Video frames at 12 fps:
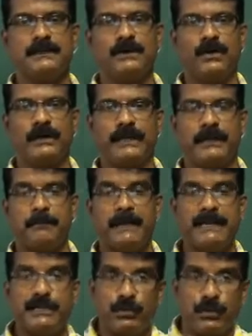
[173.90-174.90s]
Okay,
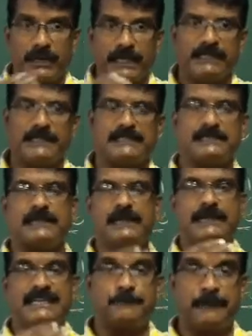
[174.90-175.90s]
by doing
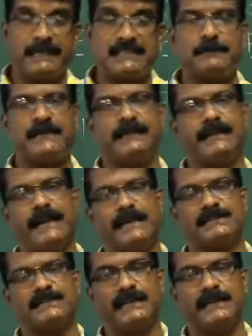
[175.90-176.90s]
this displacement
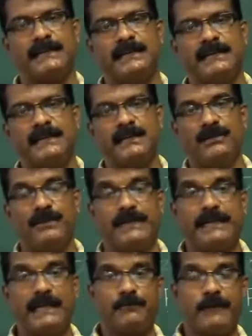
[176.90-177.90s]
reaction,
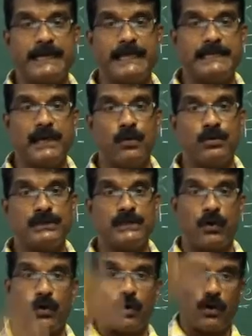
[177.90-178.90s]
we can find out
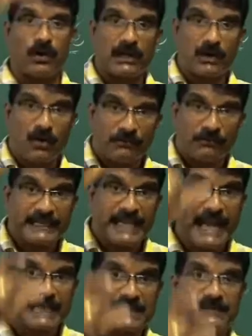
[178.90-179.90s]
the order of
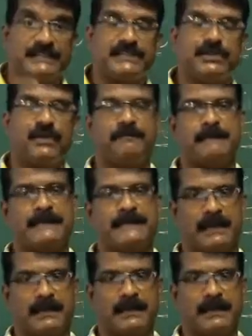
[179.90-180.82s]
reactivity of metal.